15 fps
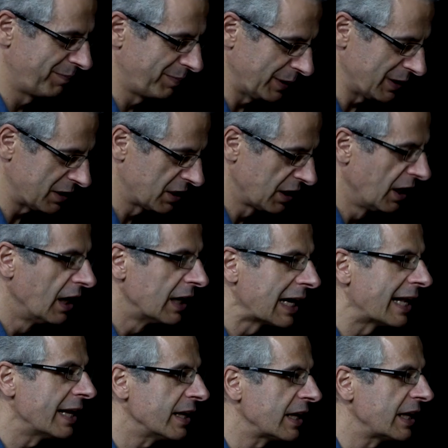But
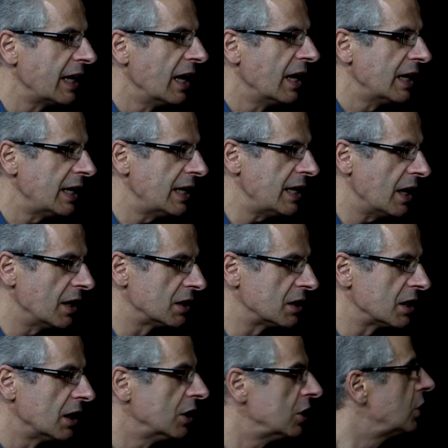clearly he
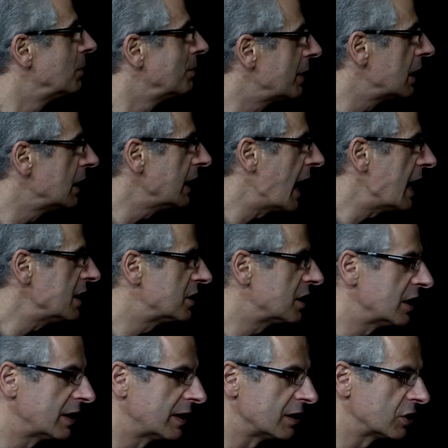had
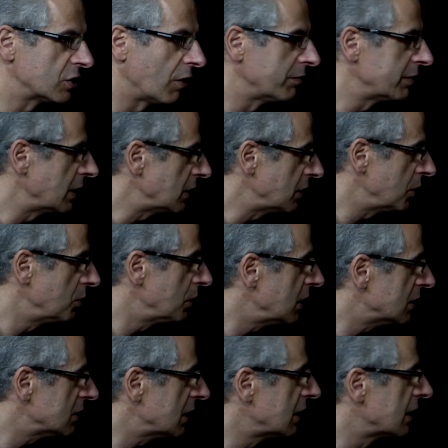humiliated the Soviet
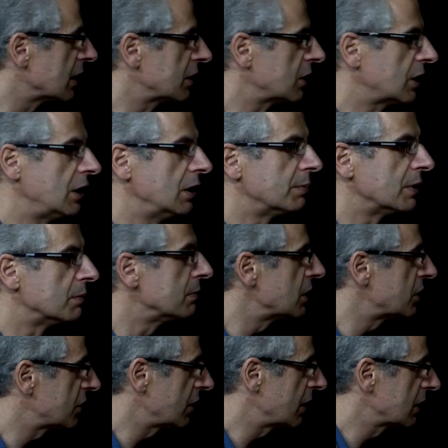Union in the Cuban
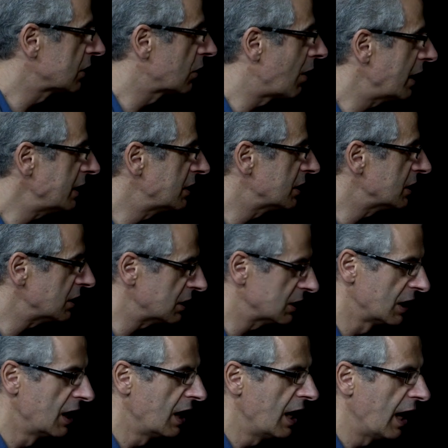Missile
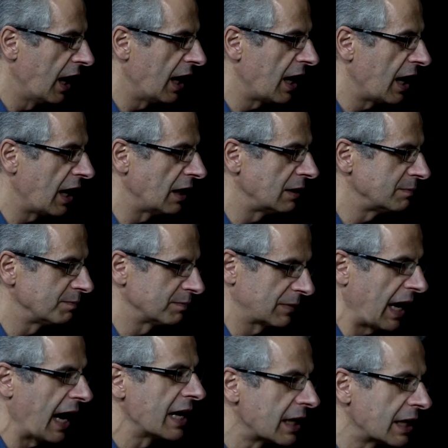Crisis.
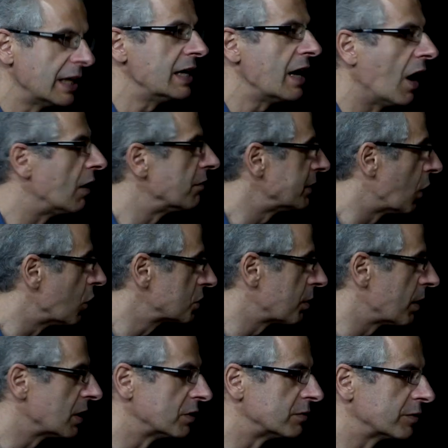And Lee Harvey
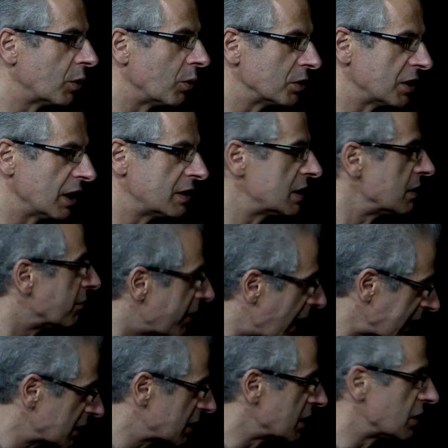Oswald, of course, had
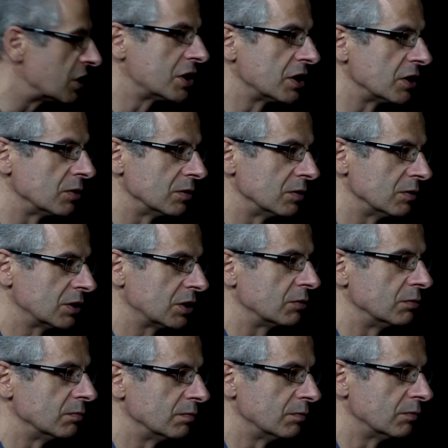defected
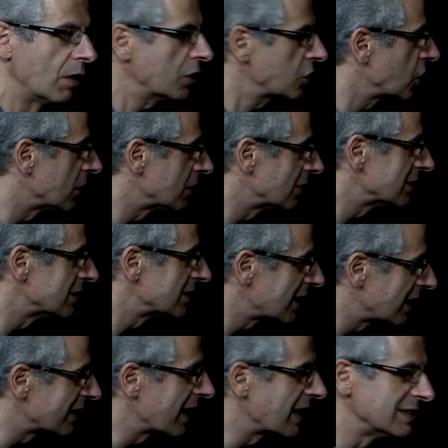to Russia
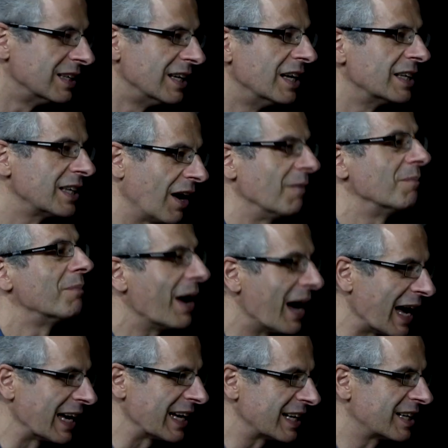and then come
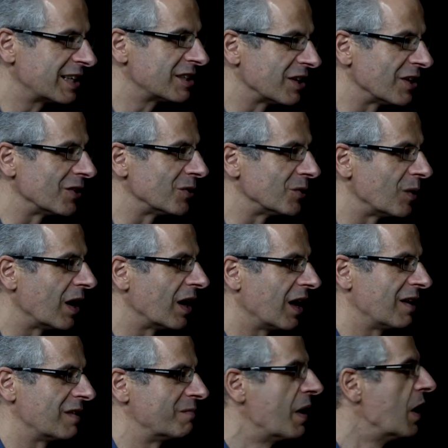back.
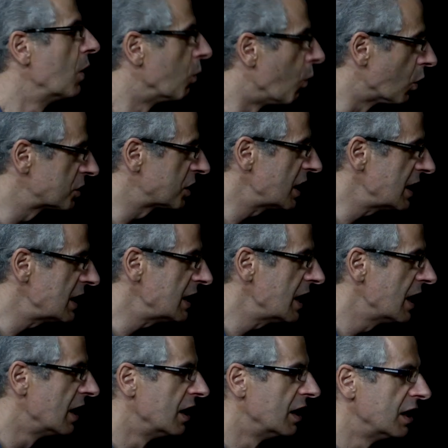So was
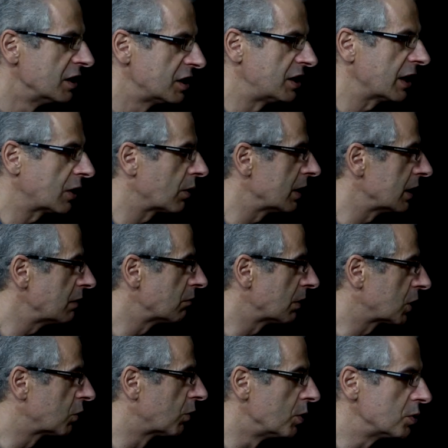he secretly
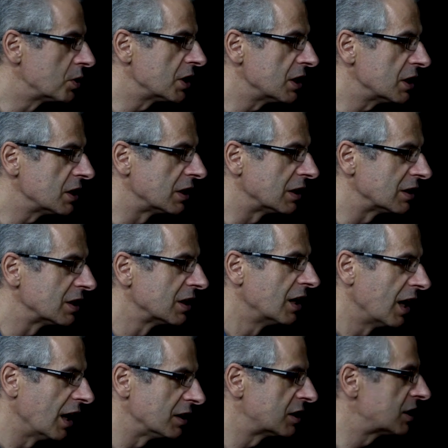recruited and
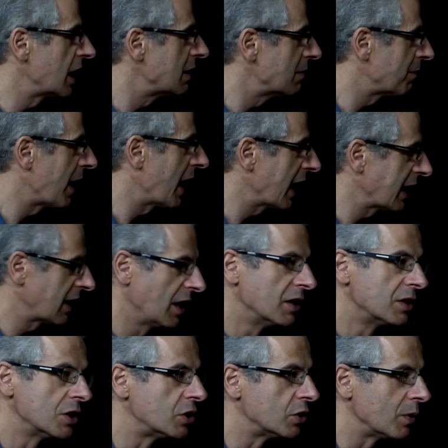sent back
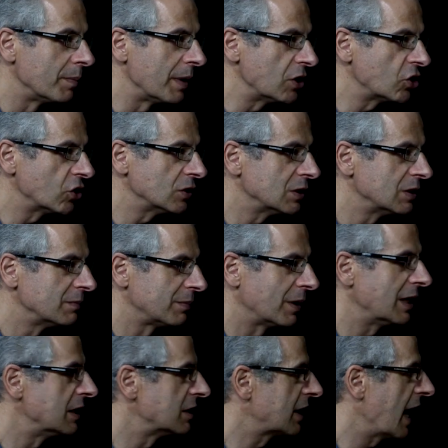to do a mission
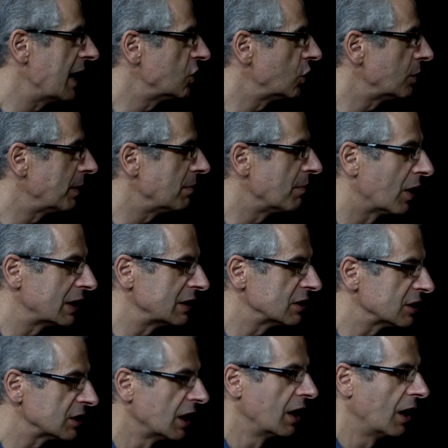by his KGB
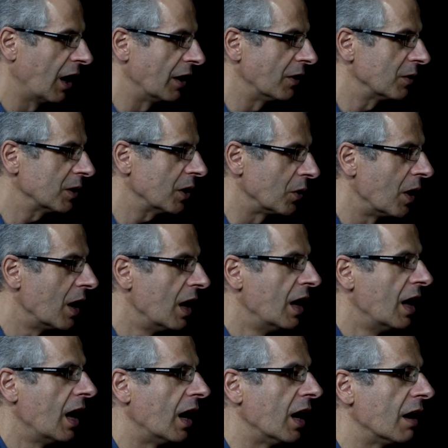minders? I don't know.
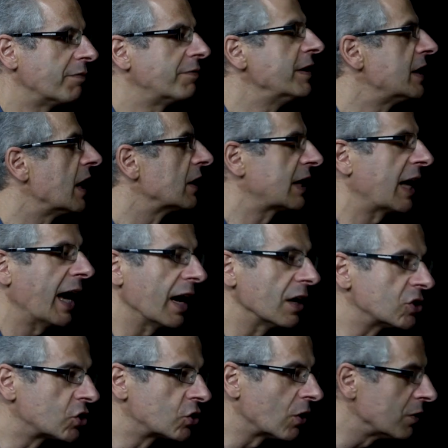Fidel
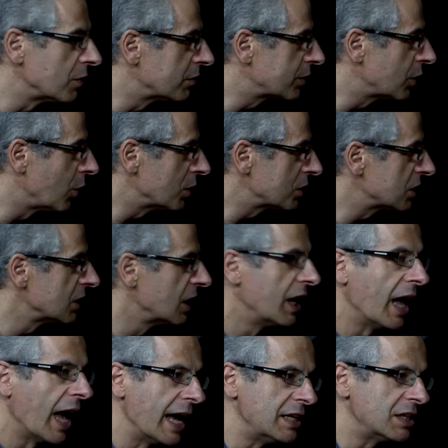Castro, of course,
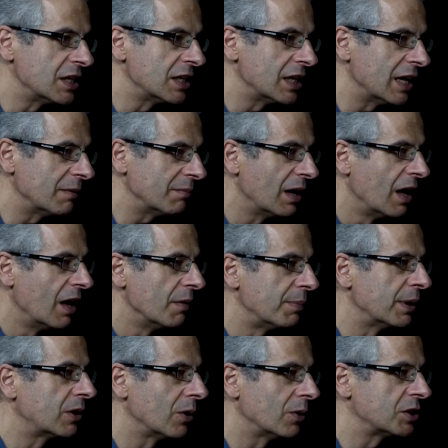hated him
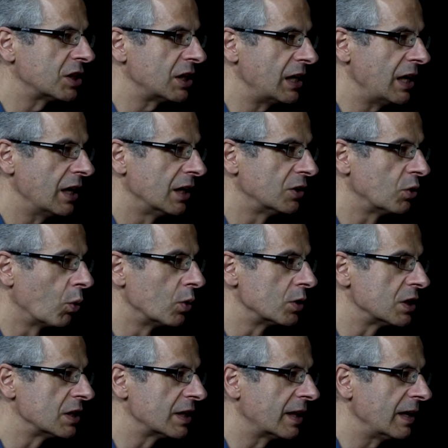because he had
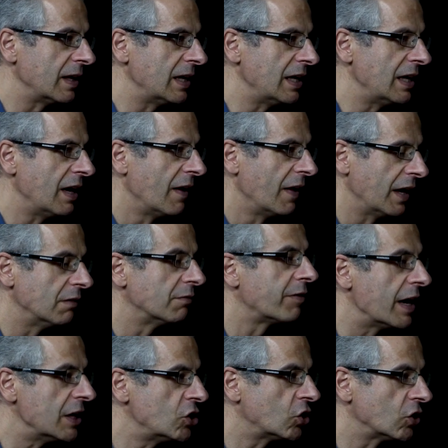ordered the
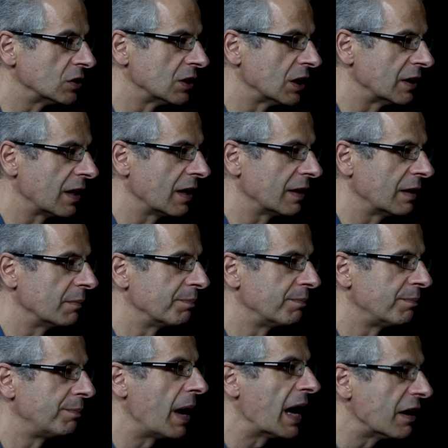invasion at the
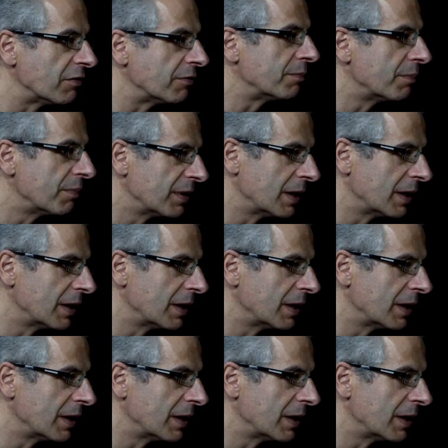Bay of